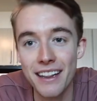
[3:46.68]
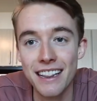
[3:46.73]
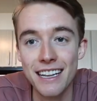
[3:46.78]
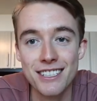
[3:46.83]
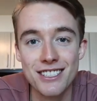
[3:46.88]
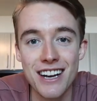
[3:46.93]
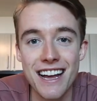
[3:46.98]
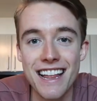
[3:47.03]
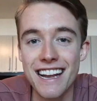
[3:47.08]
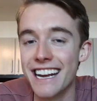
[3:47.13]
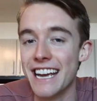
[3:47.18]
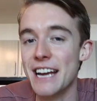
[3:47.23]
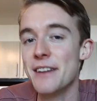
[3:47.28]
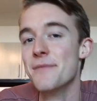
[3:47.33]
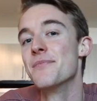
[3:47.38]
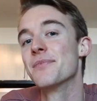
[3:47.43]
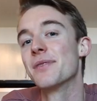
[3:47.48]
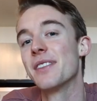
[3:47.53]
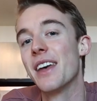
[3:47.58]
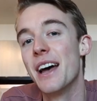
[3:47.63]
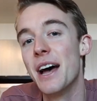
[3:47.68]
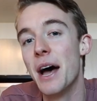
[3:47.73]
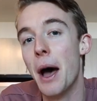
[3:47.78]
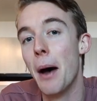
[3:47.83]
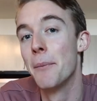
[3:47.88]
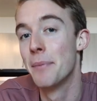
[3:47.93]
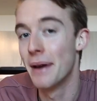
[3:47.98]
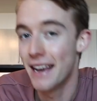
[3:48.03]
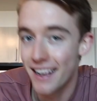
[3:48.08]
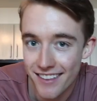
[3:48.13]
Let's try that again.
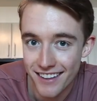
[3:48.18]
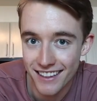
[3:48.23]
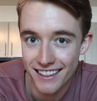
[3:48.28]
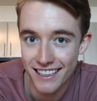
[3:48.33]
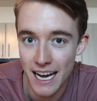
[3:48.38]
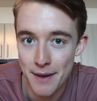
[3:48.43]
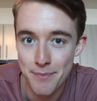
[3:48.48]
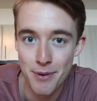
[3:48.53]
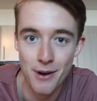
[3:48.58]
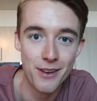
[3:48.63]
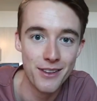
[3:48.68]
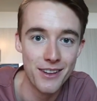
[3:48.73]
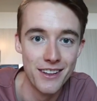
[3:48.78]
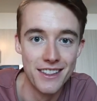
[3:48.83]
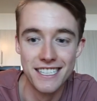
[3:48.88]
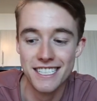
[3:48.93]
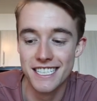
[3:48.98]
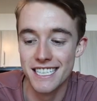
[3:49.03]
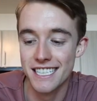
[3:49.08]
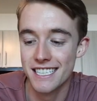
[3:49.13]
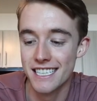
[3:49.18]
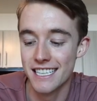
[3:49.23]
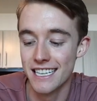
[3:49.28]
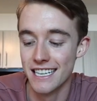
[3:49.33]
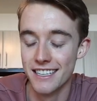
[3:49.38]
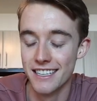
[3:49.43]
Basically, I post on the G T